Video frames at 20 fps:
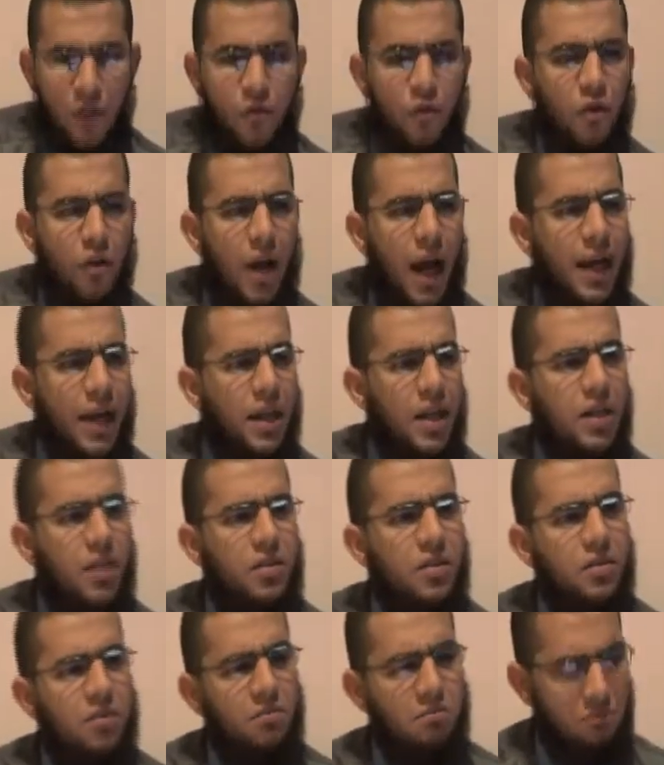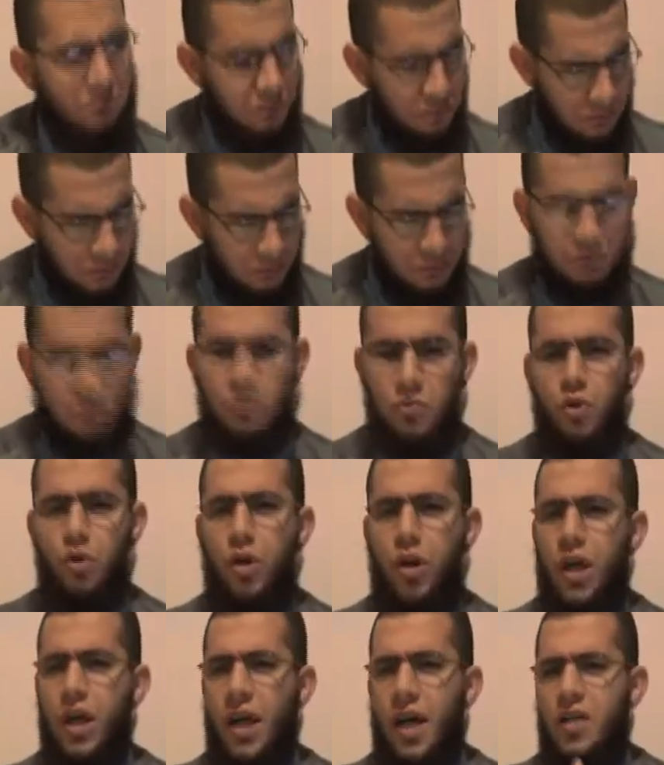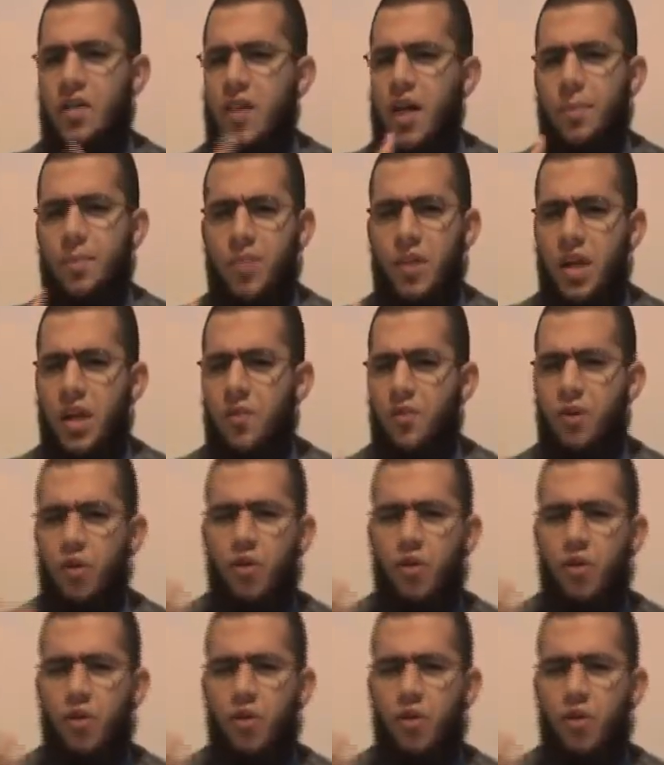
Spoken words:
If you like it, you can accept it.